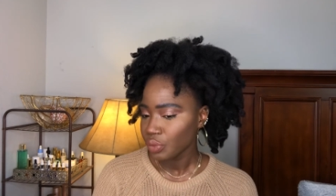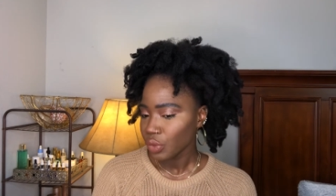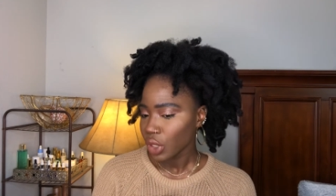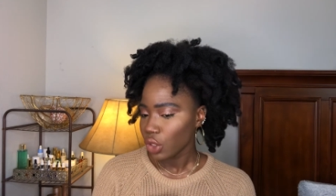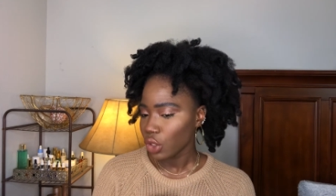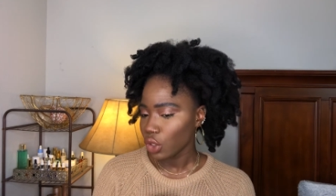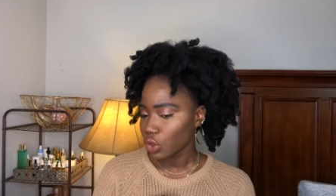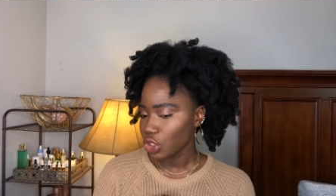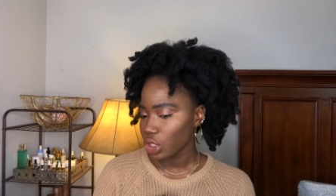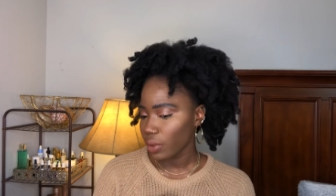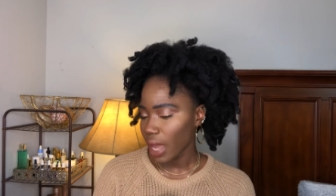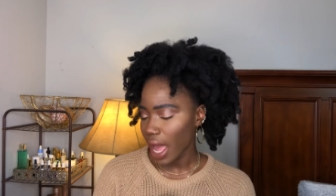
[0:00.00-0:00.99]
you know,
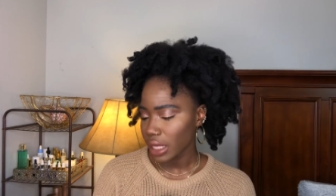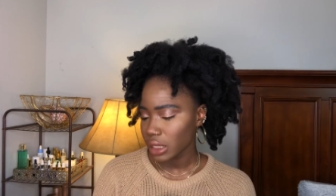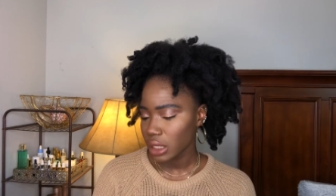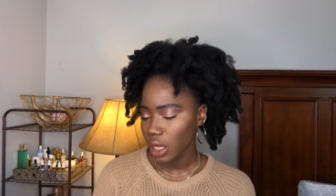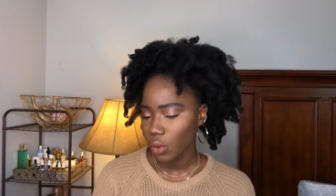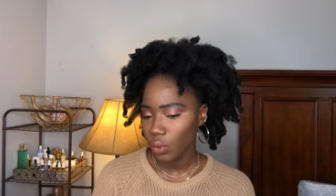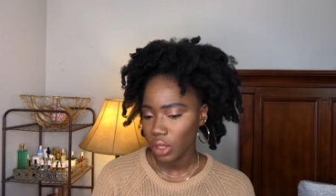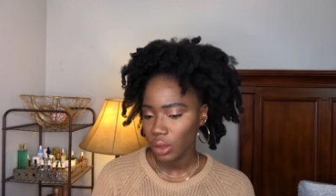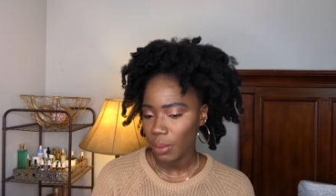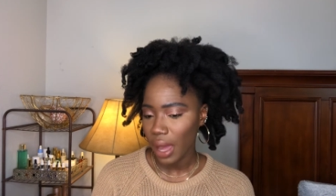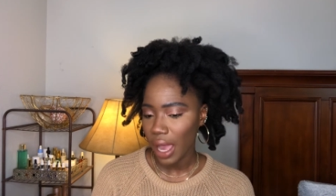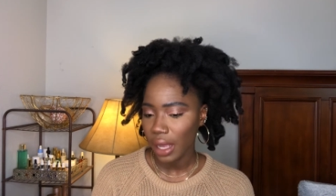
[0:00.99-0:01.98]
she reacts with
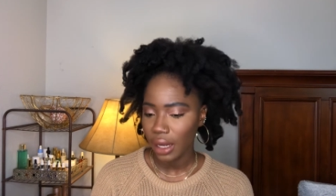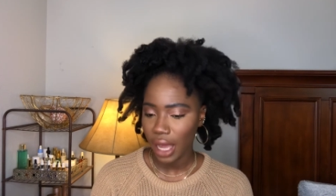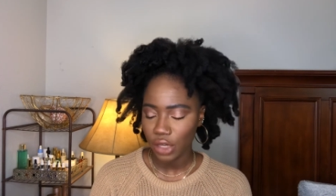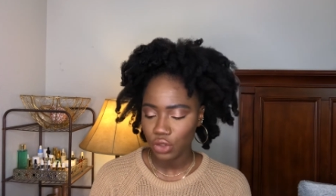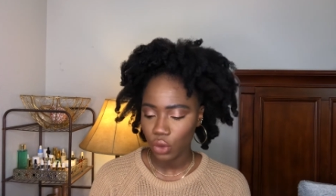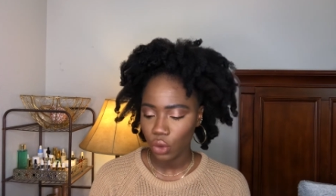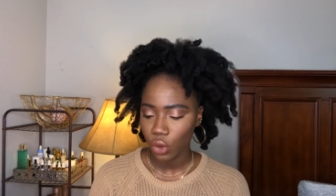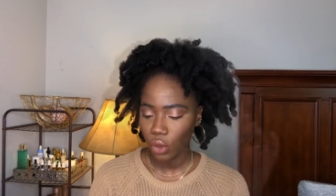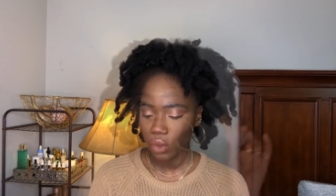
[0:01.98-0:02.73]
my natural oils.